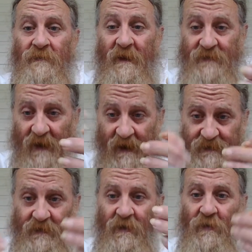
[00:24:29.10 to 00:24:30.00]
that's
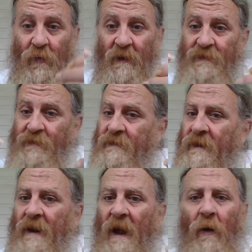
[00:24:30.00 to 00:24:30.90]
asking a question,
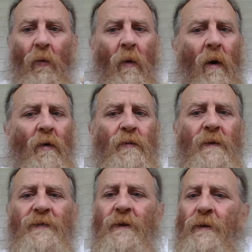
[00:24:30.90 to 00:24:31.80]
and I'll walk
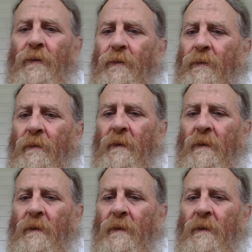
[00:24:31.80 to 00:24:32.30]
with you,